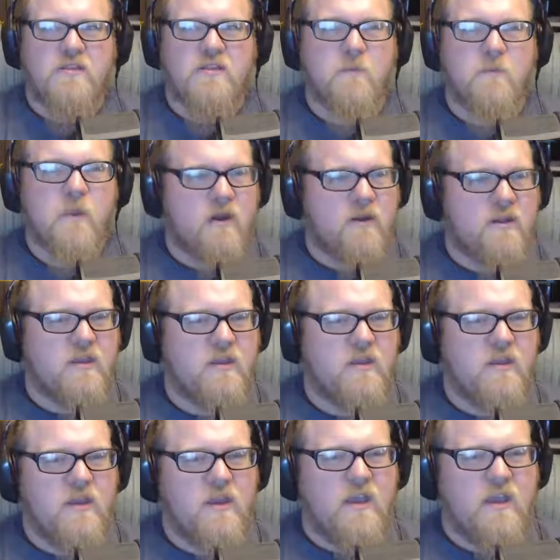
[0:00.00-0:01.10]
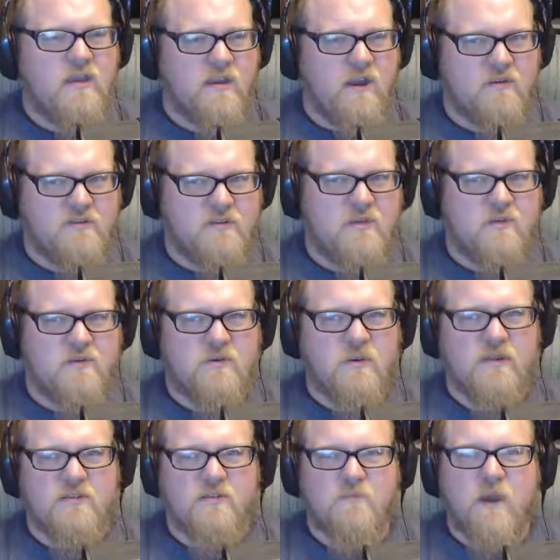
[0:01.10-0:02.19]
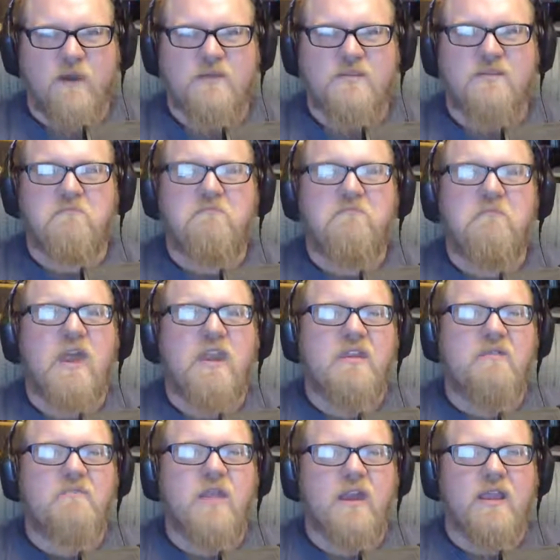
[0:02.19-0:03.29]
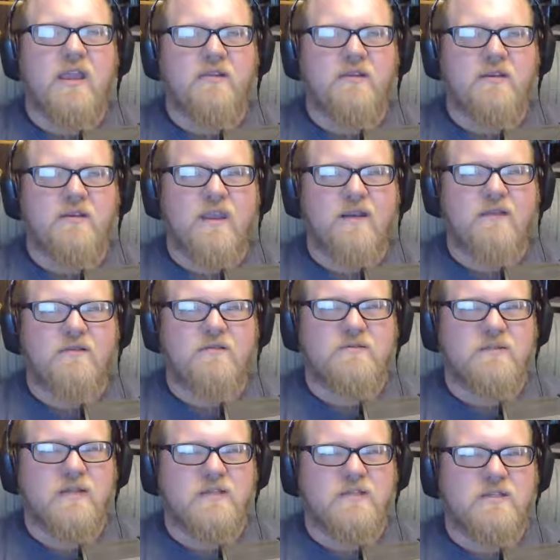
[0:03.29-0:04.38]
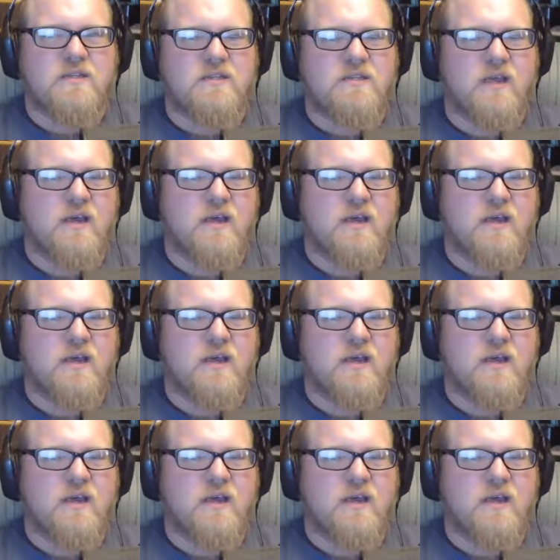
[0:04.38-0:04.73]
Tamari in Naruto, as amongst many, many other characters such as